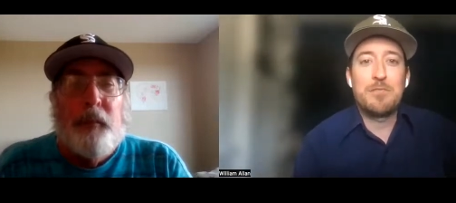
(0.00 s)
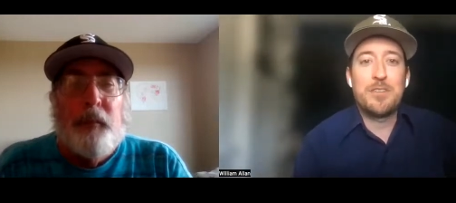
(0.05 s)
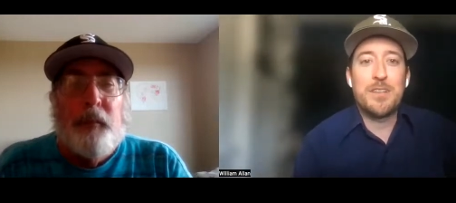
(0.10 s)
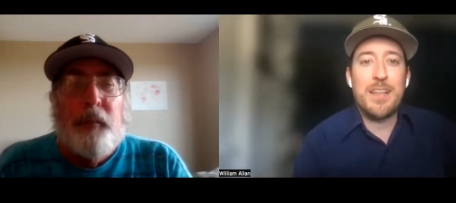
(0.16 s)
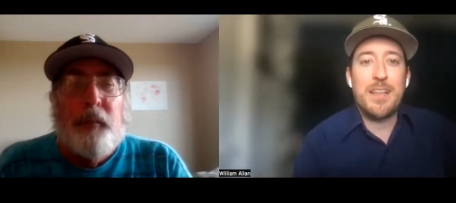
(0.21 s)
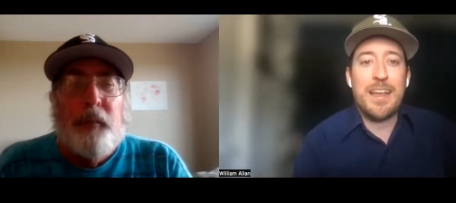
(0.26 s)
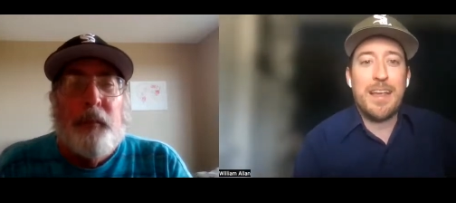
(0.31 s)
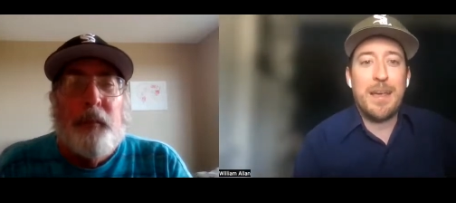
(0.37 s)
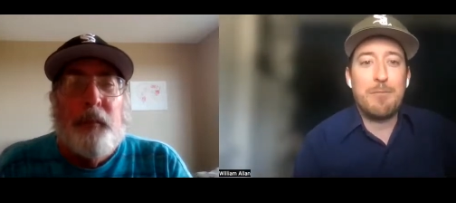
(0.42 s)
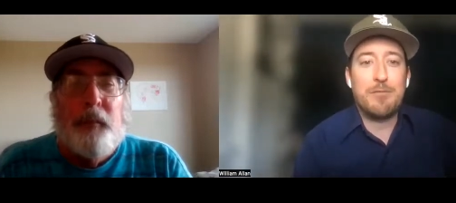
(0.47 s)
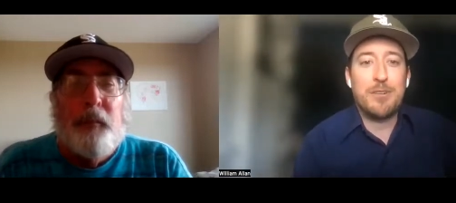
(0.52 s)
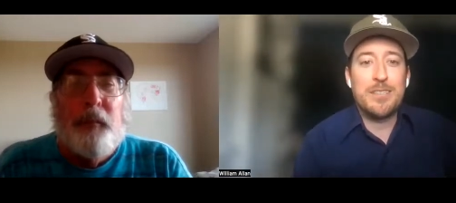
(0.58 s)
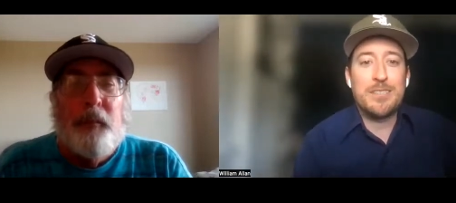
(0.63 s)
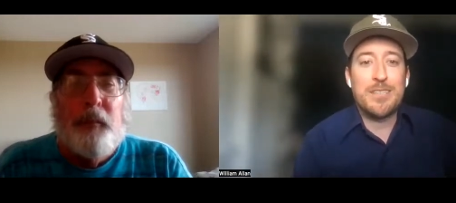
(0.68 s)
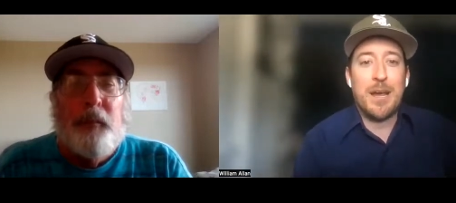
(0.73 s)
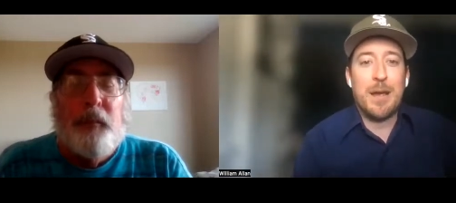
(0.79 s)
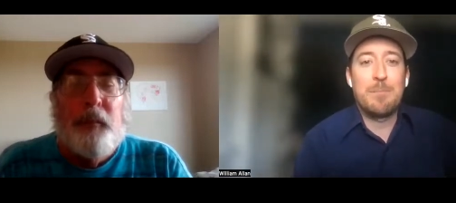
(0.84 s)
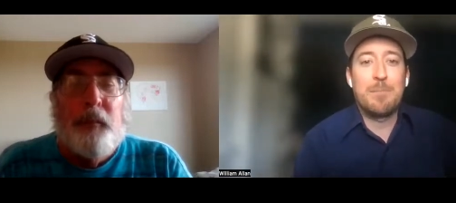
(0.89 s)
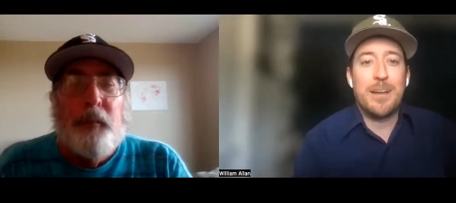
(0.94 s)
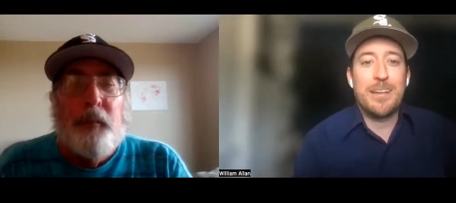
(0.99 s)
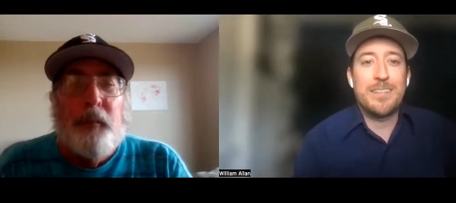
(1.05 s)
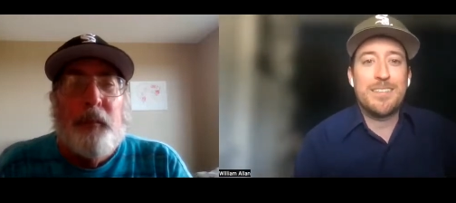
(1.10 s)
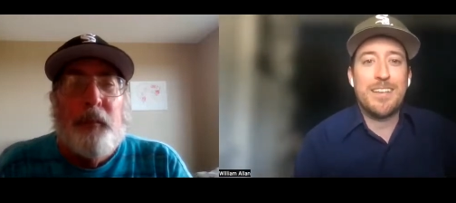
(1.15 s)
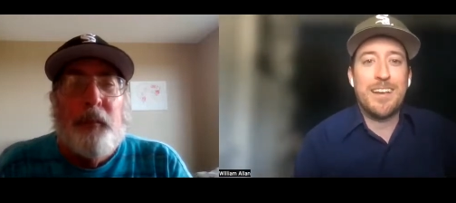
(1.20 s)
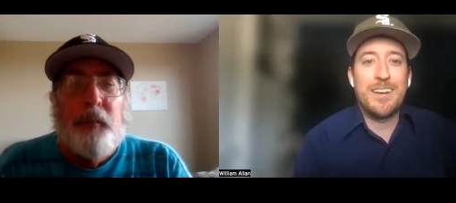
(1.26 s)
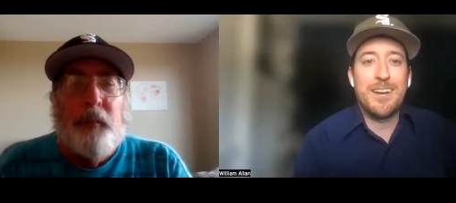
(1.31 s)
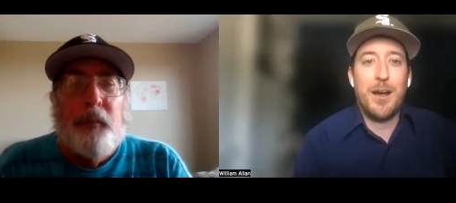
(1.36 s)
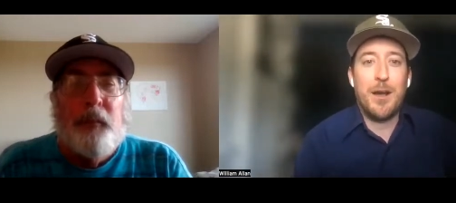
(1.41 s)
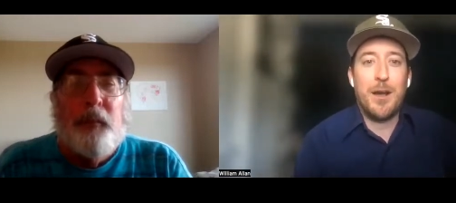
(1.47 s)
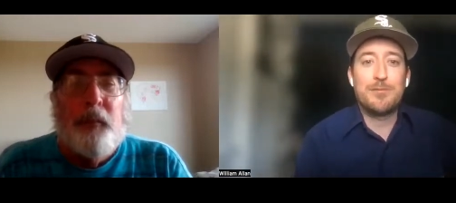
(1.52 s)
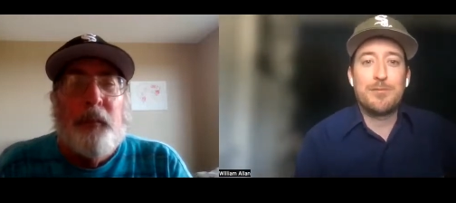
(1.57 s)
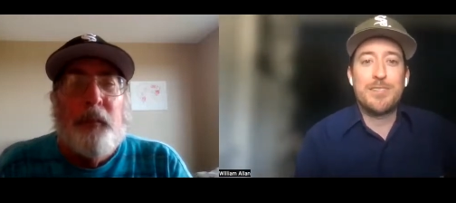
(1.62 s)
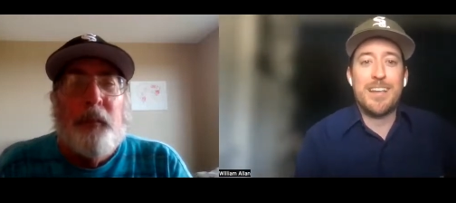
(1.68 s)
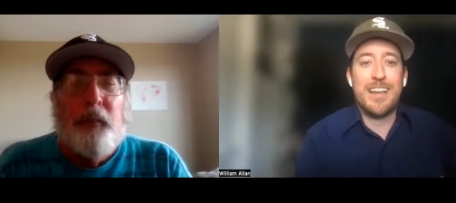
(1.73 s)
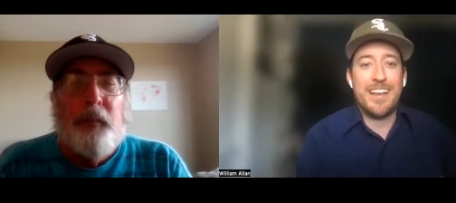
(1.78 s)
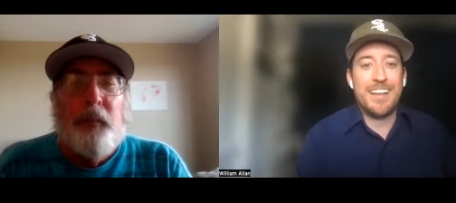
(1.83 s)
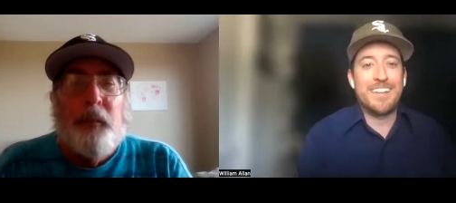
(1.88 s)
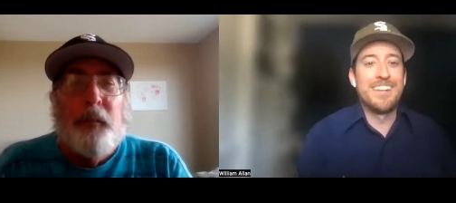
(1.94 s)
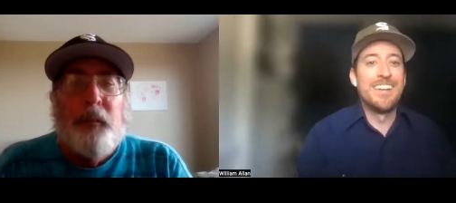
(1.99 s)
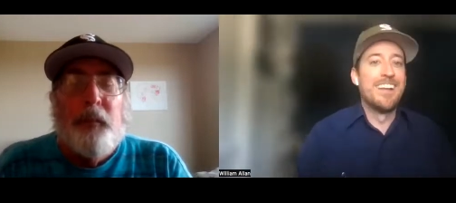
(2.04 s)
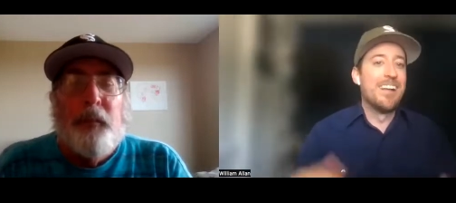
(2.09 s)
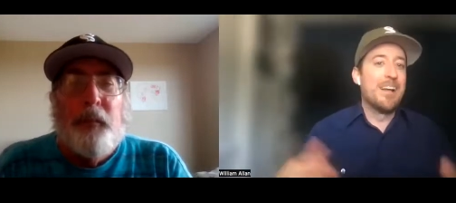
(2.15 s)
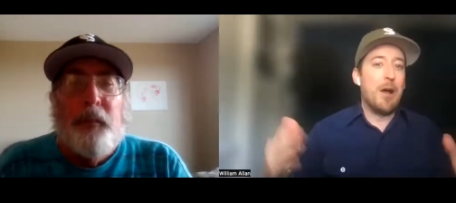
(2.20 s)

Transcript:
Speaker 1: I feel like every time I sign off saying,